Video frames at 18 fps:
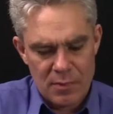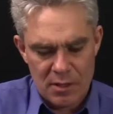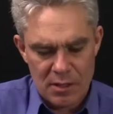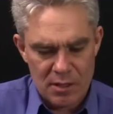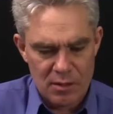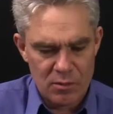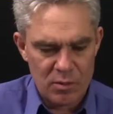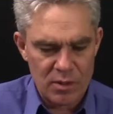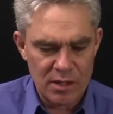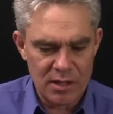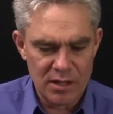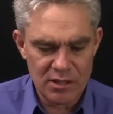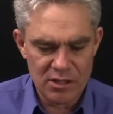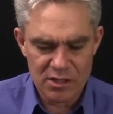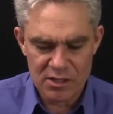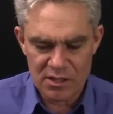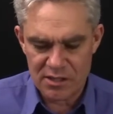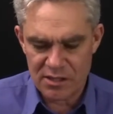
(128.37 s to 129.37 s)
Now we can
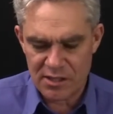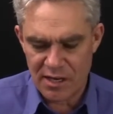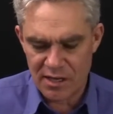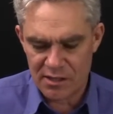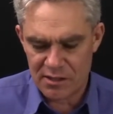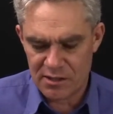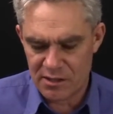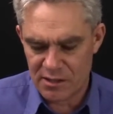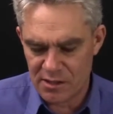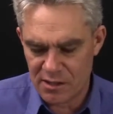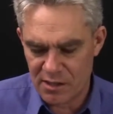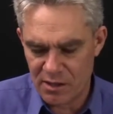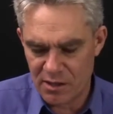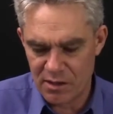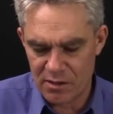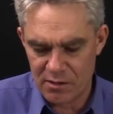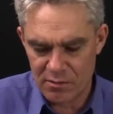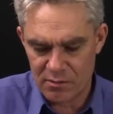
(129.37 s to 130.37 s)
just test to see
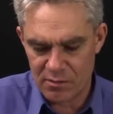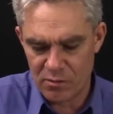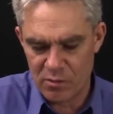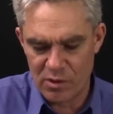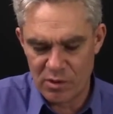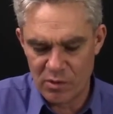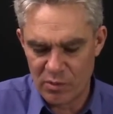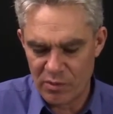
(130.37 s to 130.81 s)
whether